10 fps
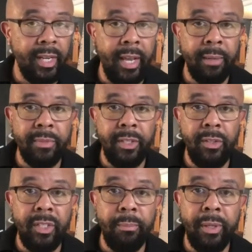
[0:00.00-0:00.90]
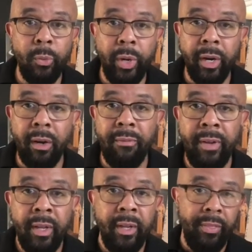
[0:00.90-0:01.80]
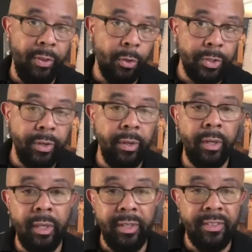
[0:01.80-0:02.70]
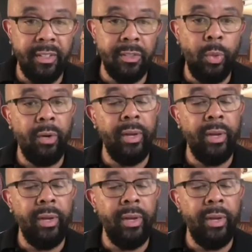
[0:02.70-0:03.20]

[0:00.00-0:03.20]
items that you need to be aware of, those are listed as well.